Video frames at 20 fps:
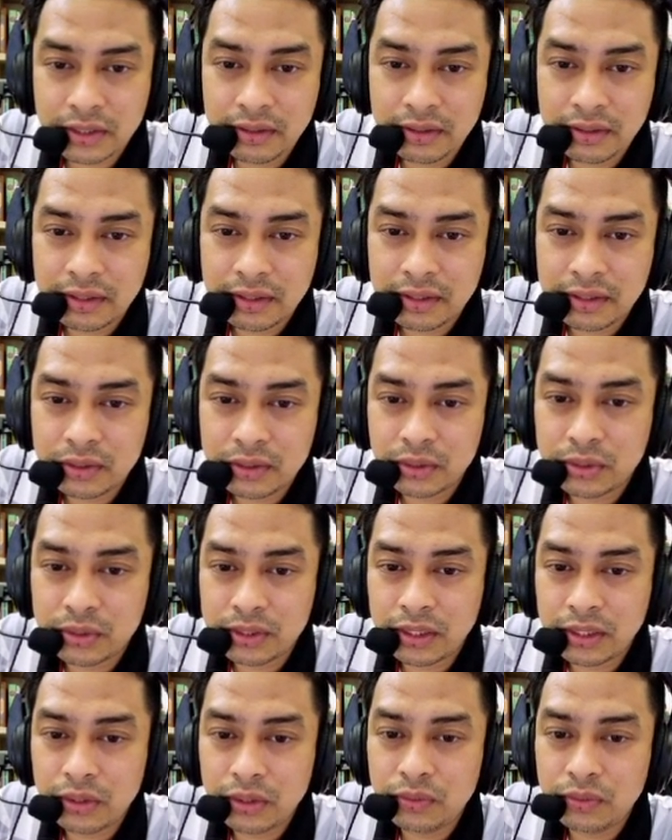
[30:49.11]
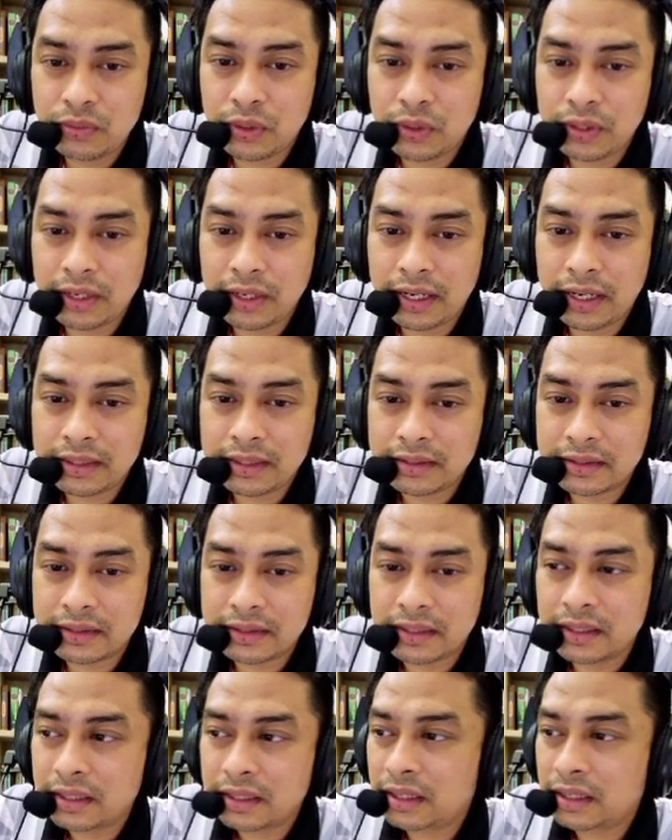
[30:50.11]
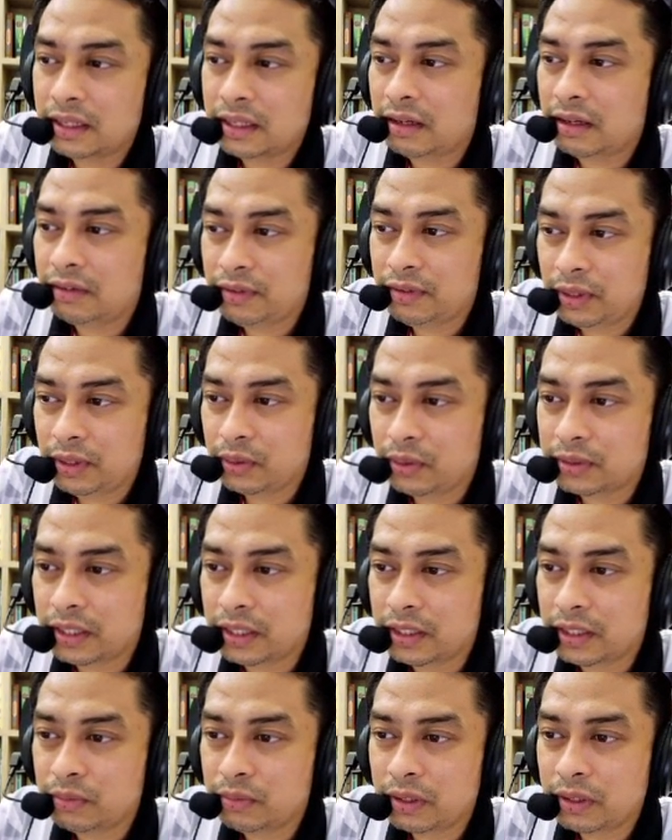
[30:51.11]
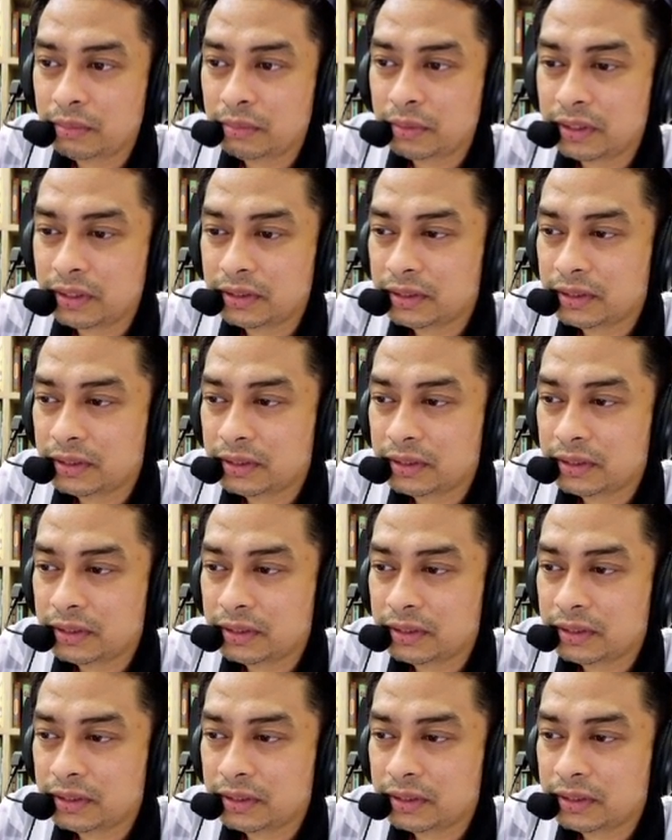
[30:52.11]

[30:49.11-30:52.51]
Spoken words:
So see you for the next video. Thank you very much.